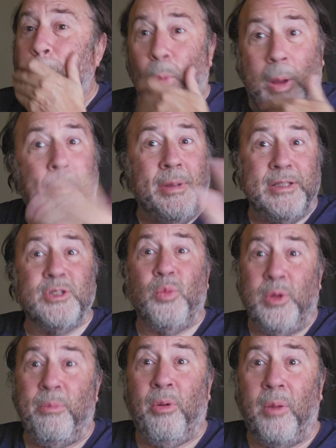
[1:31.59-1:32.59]
weapons,
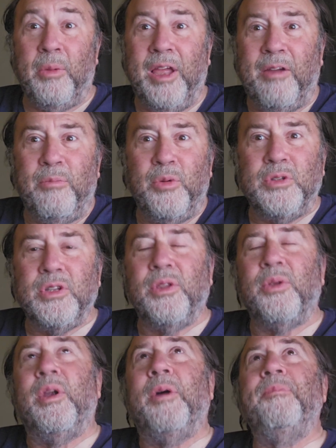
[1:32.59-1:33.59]
we probably have boots on
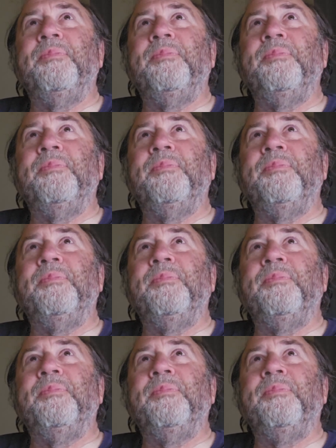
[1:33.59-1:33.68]
the ground.